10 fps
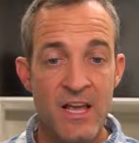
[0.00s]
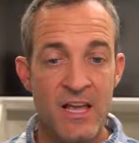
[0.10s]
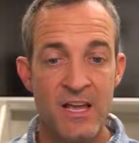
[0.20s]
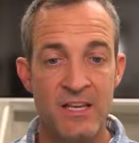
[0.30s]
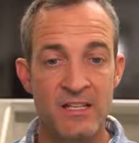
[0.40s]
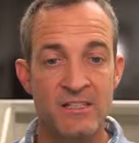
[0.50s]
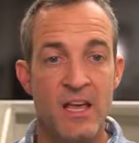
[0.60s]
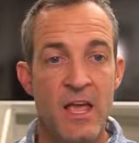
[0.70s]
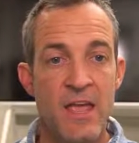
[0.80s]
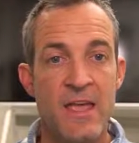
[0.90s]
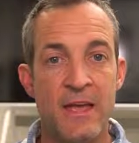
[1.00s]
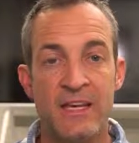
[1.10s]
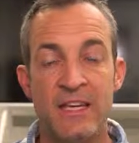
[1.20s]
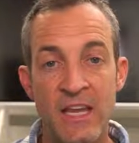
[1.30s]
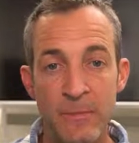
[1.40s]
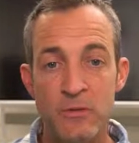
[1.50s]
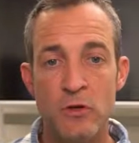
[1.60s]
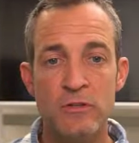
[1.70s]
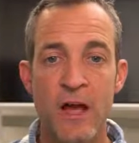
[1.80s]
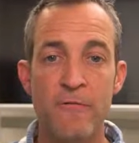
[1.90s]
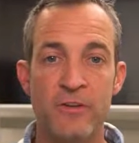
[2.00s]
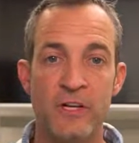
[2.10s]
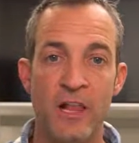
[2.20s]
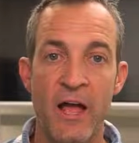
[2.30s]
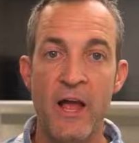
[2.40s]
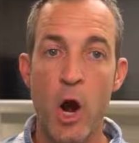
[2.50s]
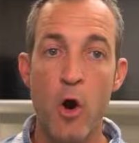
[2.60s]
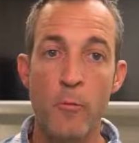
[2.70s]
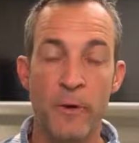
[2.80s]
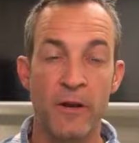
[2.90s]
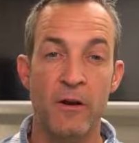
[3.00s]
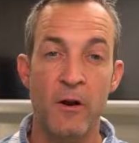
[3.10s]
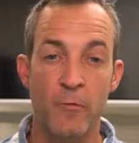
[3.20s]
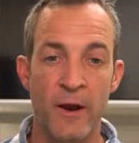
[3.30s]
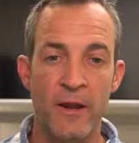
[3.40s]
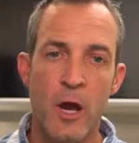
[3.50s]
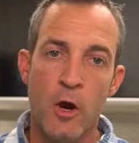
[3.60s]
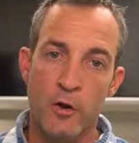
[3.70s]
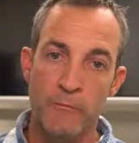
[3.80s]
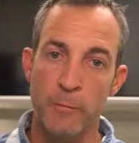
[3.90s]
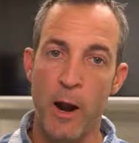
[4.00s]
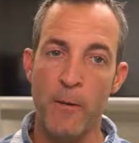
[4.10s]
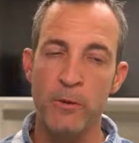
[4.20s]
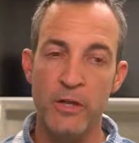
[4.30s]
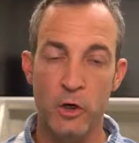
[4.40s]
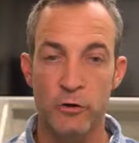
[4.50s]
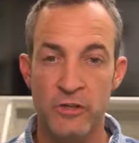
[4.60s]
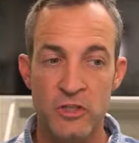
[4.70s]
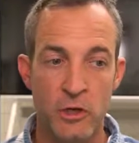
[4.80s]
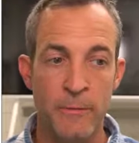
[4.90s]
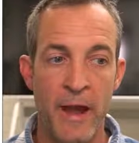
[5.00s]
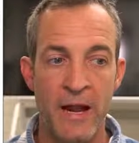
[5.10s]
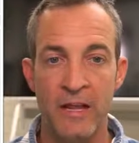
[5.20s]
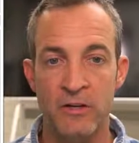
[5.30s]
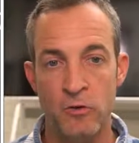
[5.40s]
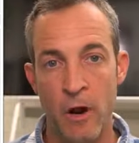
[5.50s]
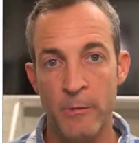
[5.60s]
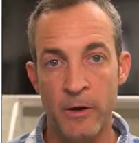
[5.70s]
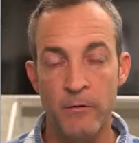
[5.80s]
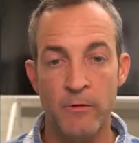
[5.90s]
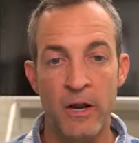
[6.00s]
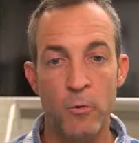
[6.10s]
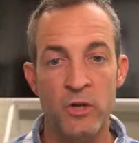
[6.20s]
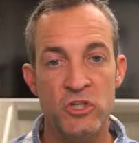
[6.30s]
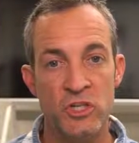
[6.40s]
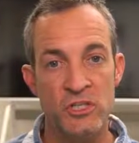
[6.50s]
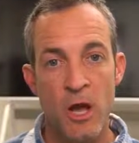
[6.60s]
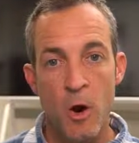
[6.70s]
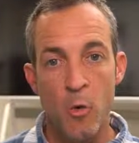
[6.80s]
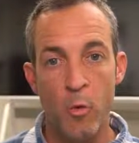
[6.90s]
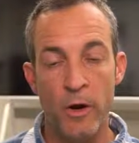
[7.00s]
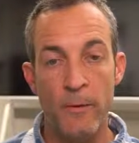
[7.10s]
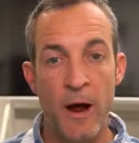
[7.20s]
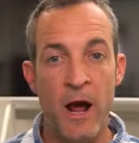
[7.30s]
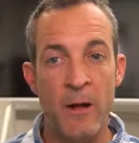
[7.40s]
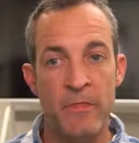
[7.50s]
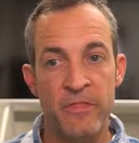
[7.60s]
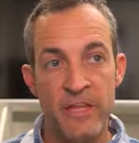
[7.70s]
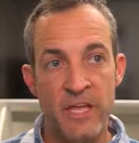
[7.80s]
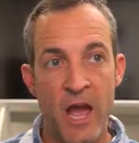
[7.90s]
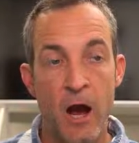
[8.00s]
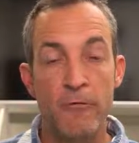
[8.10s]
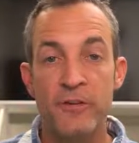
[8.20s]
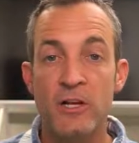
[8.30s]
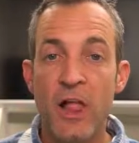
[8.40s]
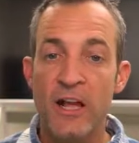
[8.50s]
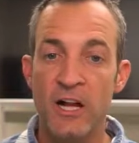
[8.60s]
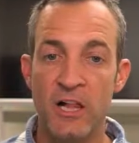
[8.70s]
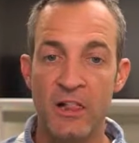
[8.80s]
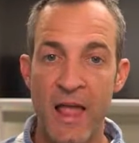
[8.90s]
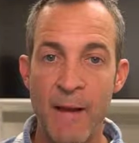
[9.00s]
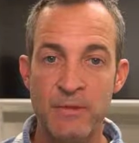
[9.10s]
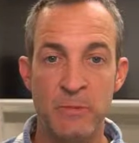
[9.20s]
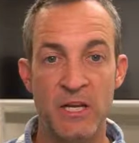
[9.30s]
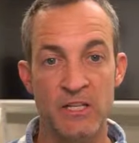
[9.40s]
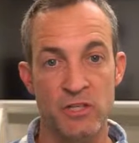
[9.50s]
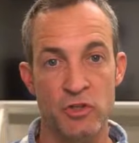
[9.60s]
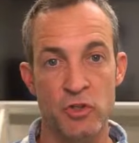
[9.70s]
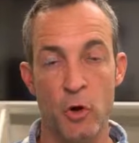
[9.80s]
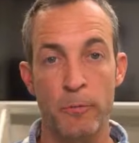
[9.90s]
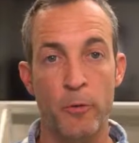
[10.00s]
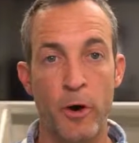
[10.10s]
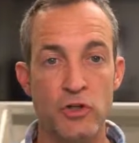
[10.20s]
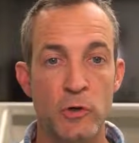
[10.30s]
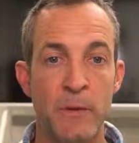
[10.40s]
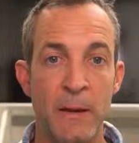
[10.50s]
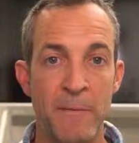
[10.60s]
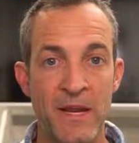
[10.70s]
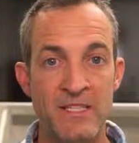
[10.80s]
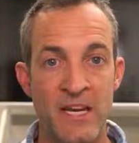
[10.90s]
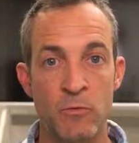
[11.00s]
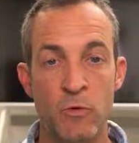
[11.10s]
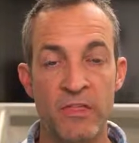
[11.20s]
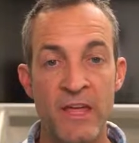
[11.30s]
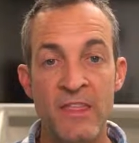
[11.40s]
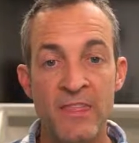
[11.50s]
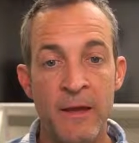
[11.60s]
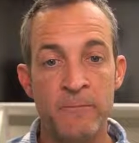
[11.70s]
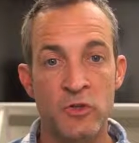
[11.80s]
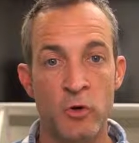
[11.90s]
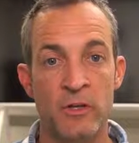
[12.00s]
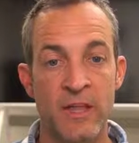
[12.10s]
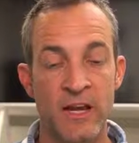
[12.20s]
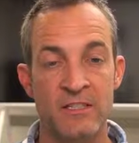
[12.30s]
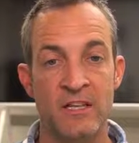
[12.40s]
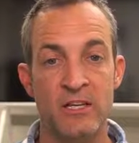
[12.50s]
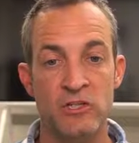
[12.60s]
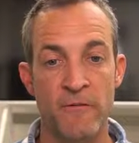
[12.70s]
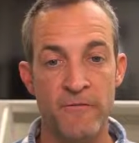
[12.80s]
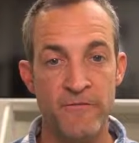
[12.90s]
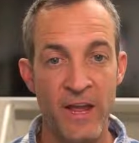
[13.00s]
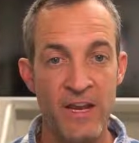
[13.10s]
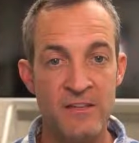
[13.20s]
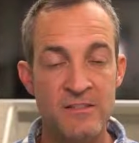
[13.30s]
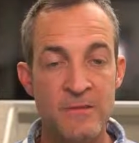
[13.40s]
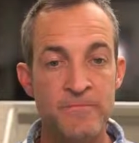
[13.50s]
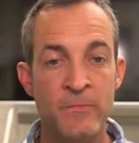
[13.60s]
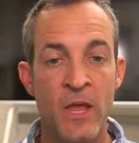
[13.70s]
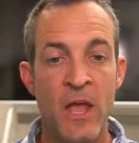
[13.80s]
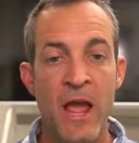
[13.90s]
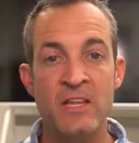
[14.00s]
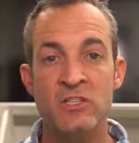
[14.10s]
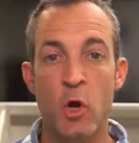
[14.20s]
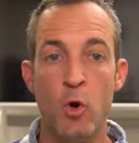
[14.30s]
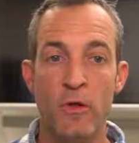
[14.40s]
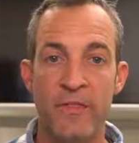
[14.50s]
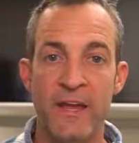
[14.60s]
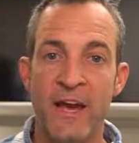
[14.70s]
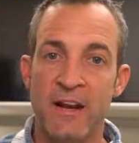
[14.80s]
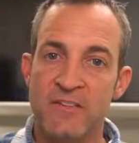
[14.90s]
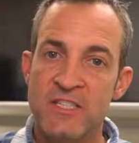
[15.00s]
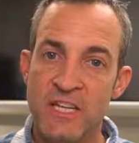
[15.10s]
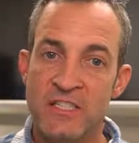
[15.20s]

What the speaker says: is it keeps those alveoli open, right? You've probably heard the term atelectasis trauma, right? Which is where the alveoli collapse because there's no pressure being maintained within them during the exhalation phase. And so they kind of stick